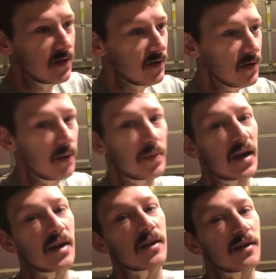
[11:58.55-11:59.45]
to
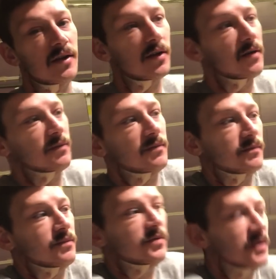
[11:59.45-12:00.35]
pay
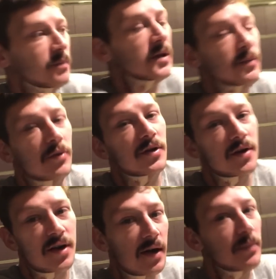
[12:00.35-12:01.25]
their people, their
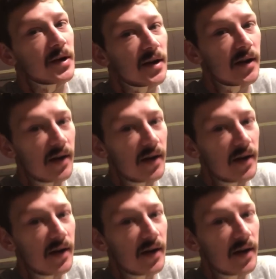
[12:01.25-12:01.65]
company.